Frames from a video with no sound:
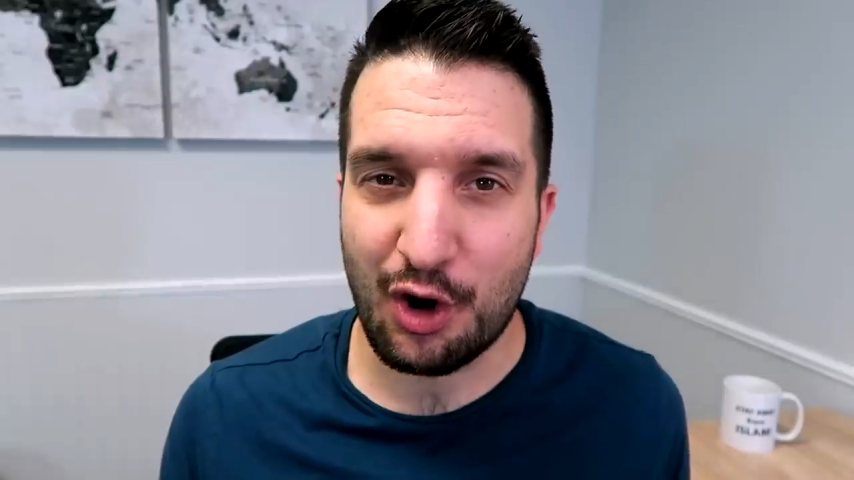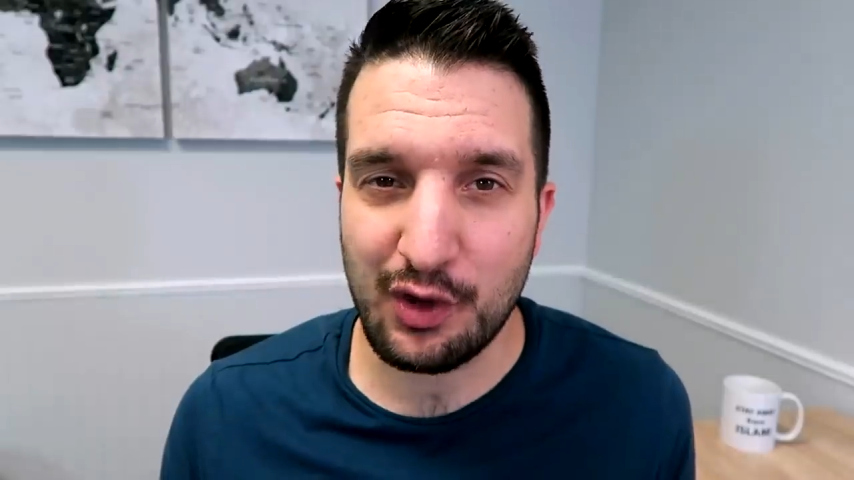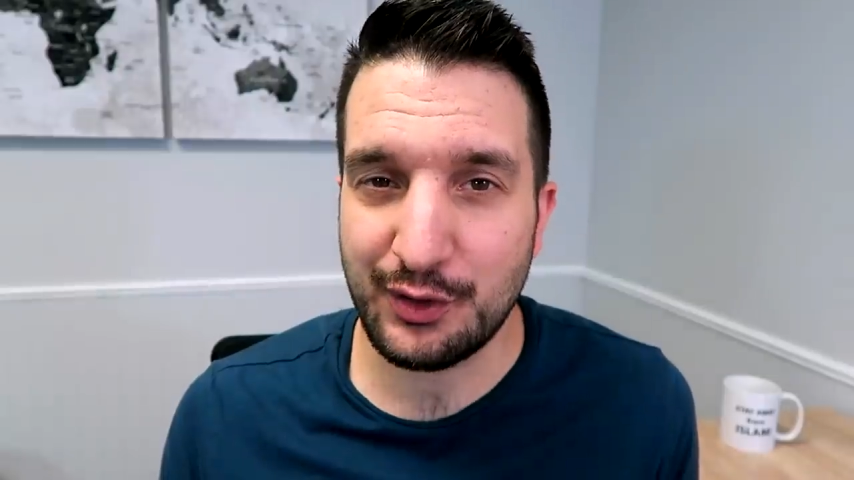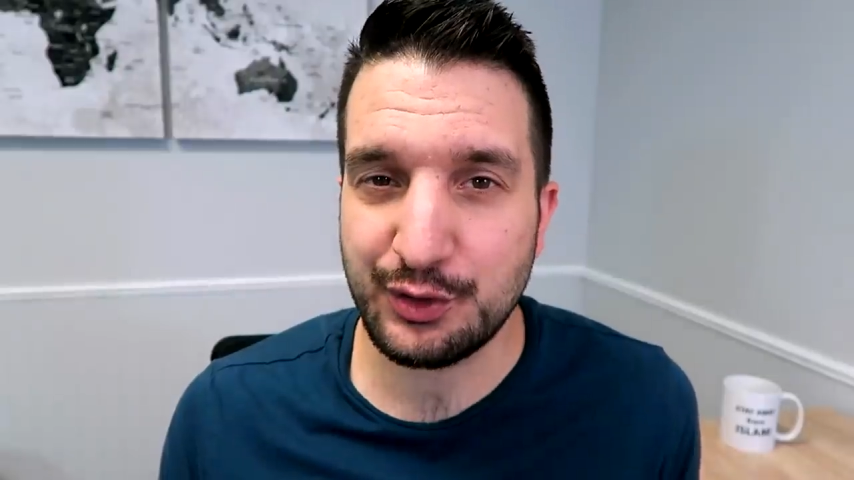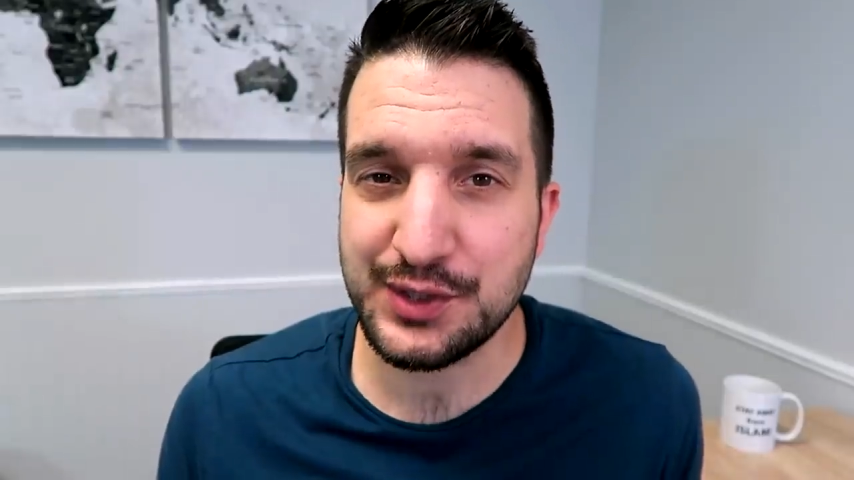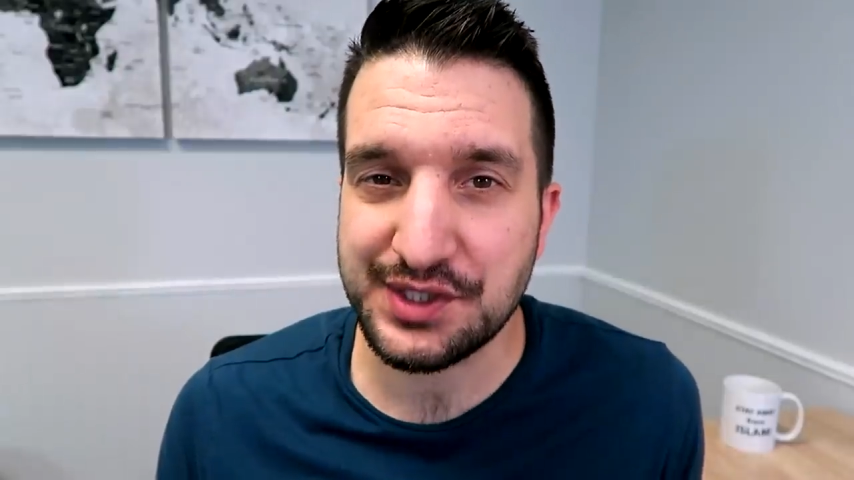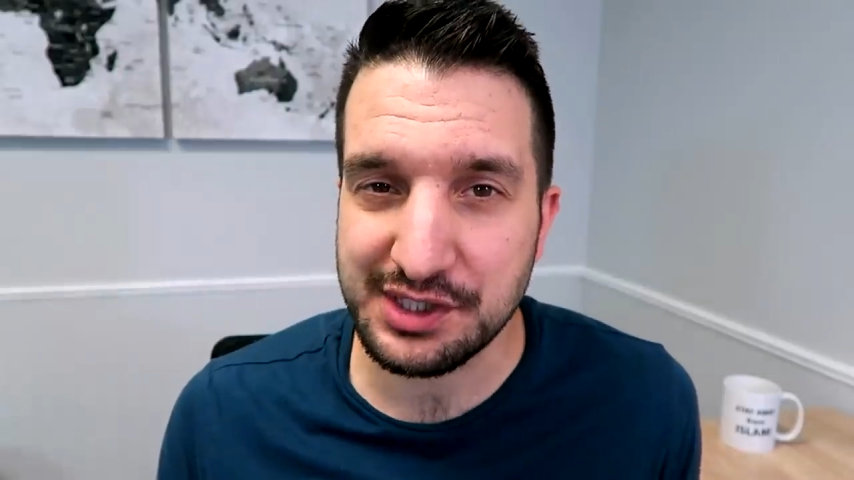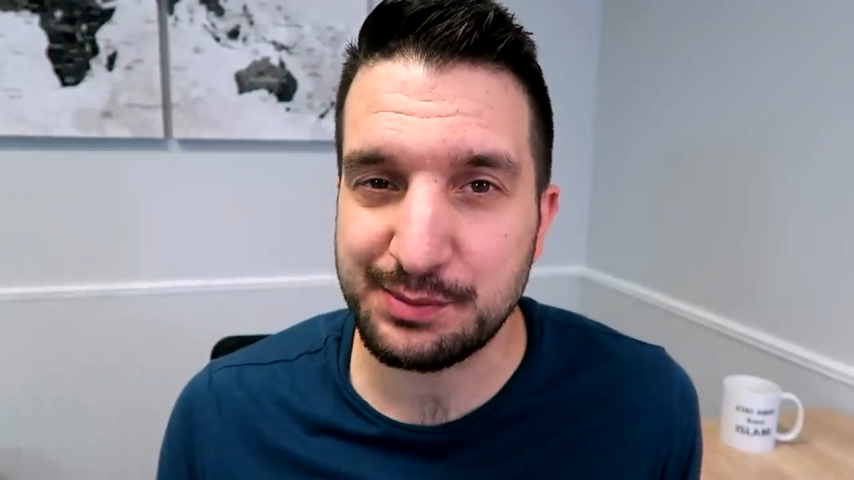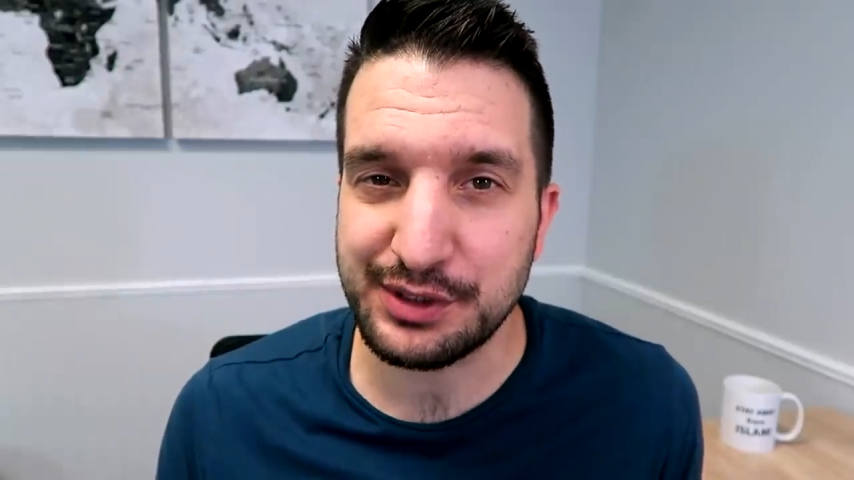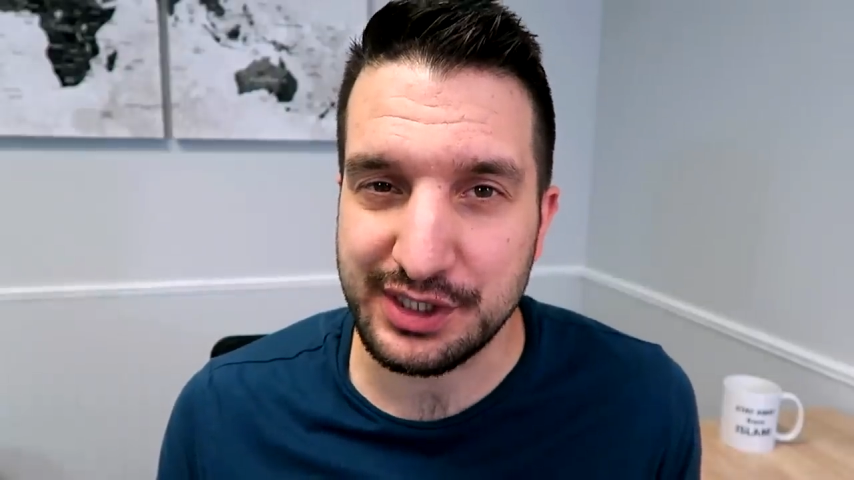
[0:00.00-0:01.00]
although you
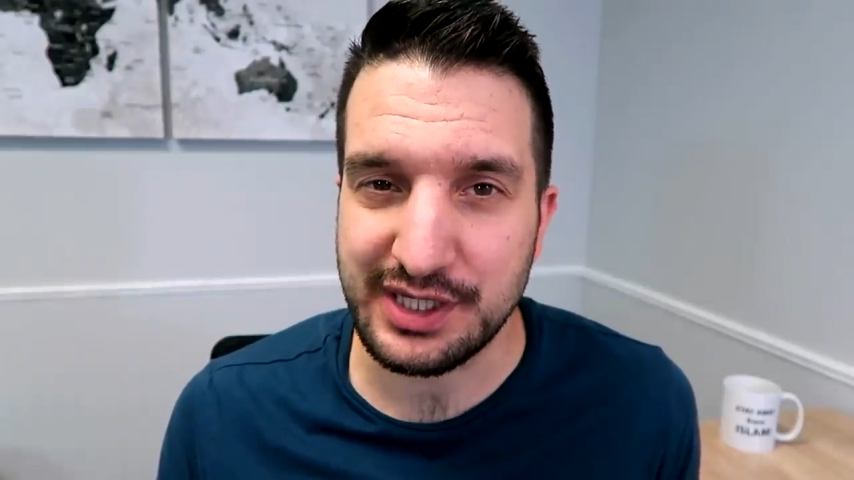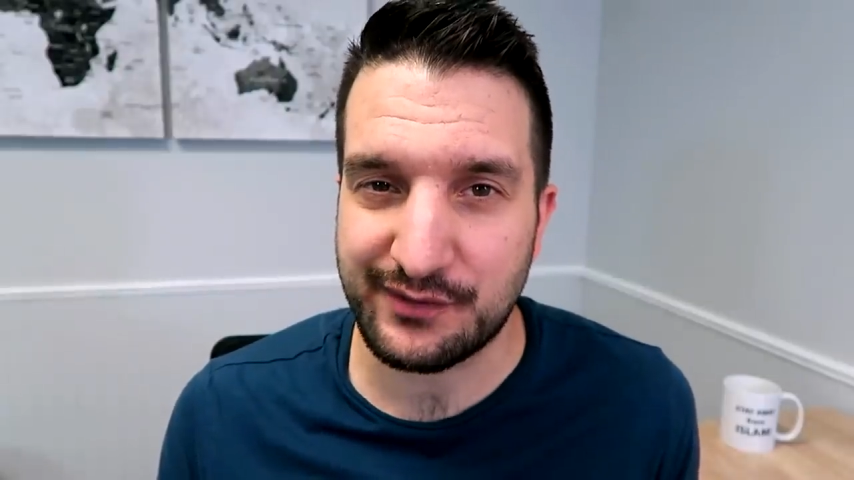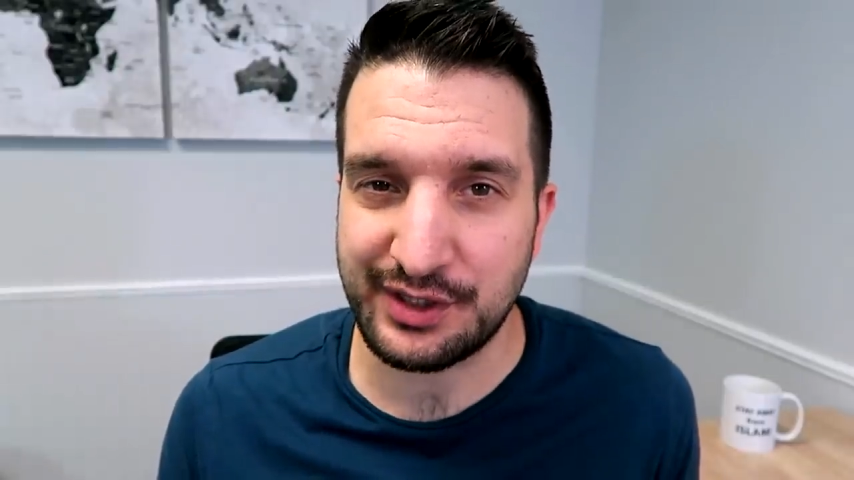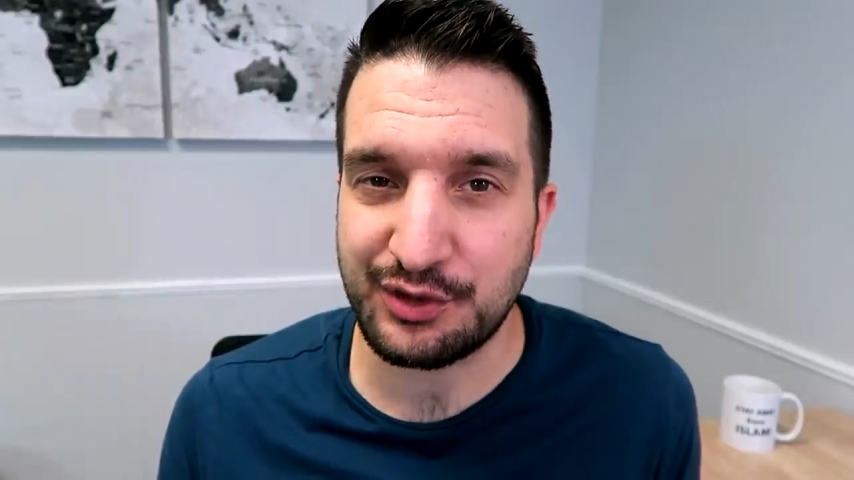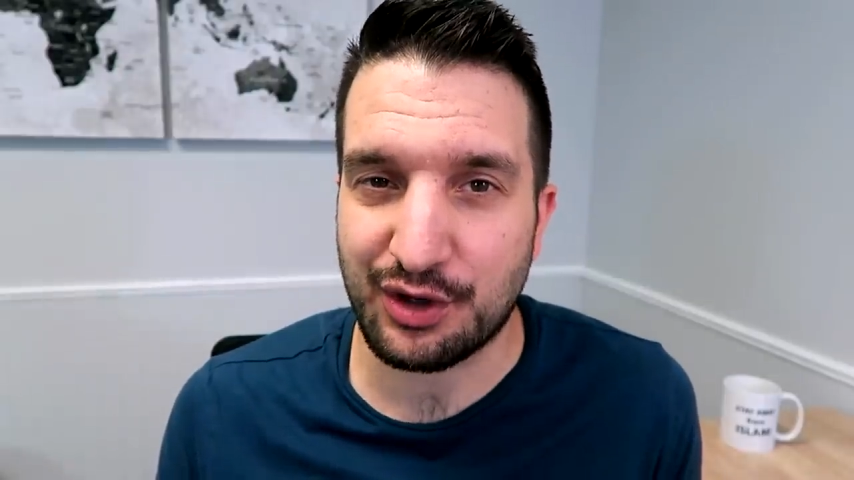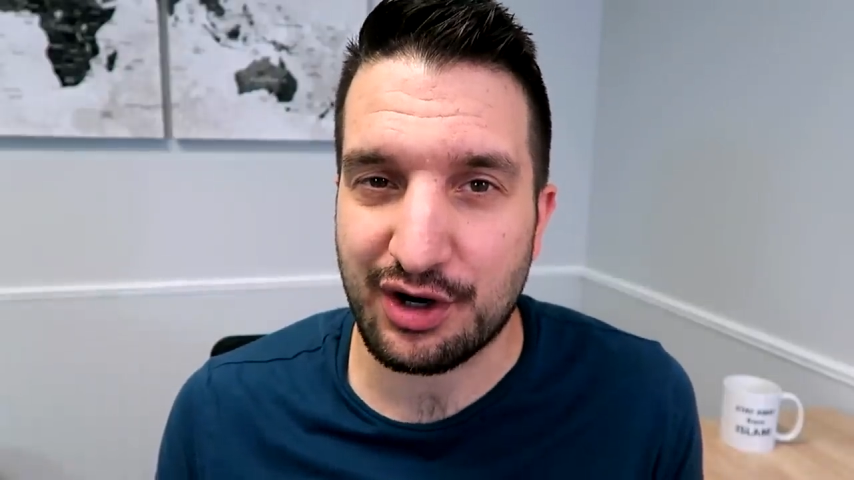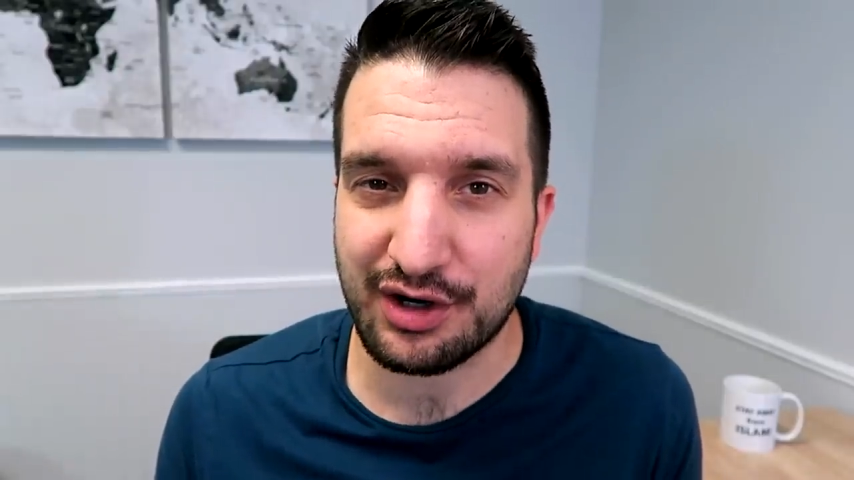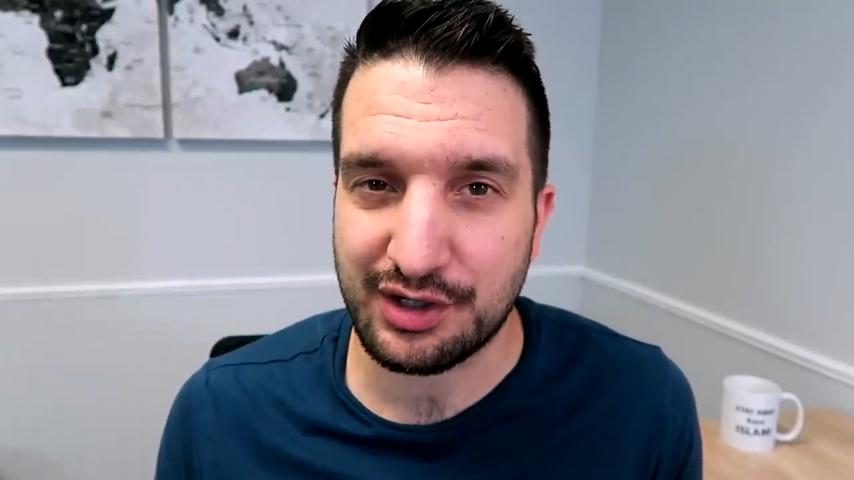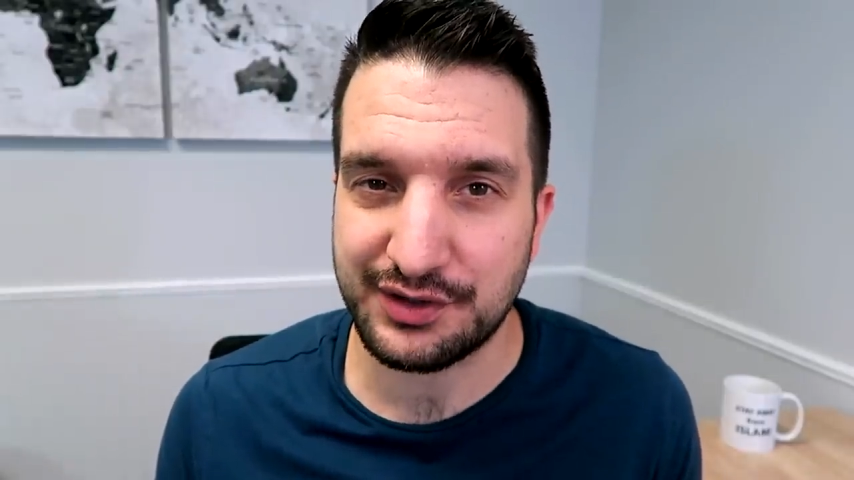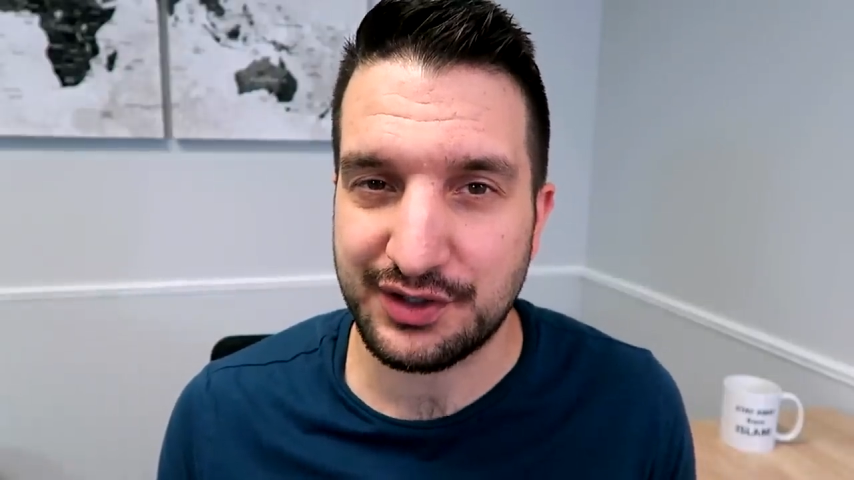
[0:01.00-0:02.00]
still believe in your
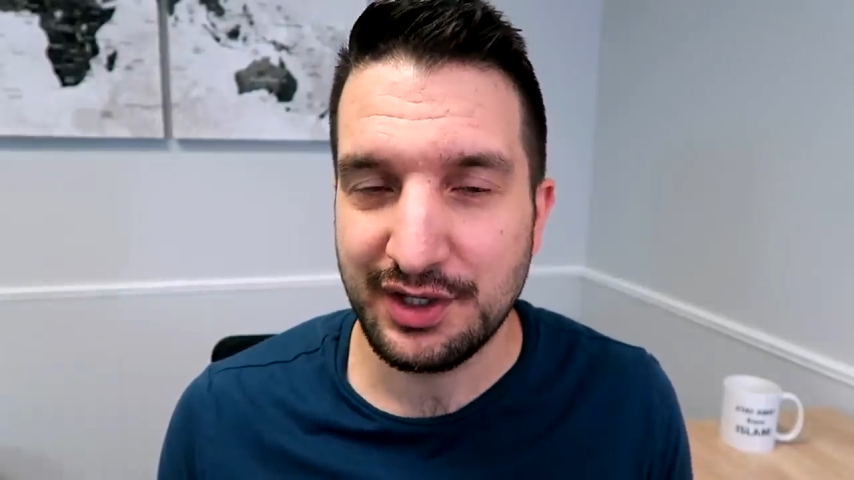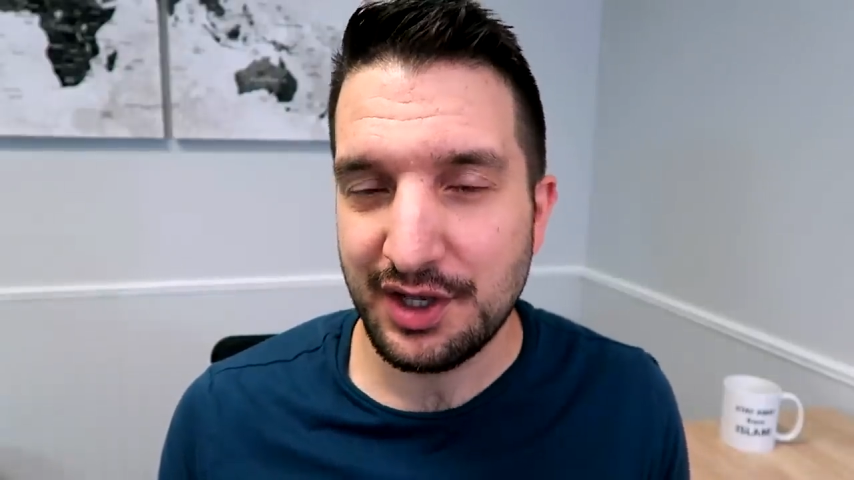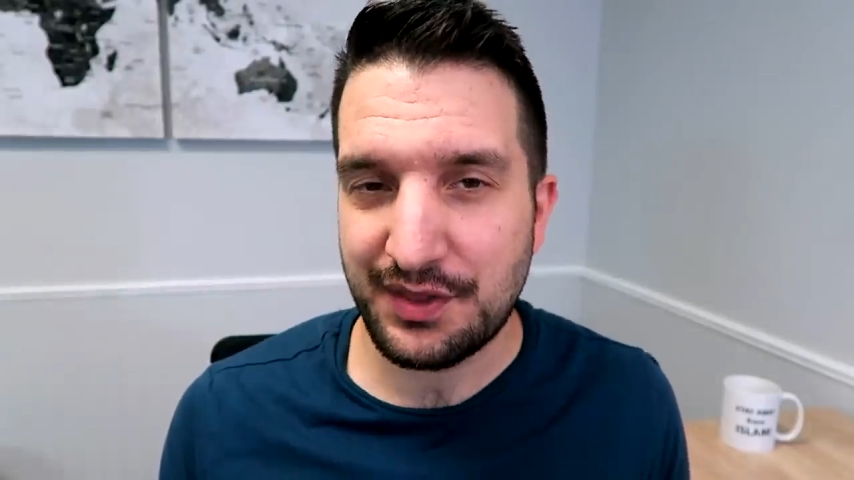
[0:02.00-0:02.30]
heart,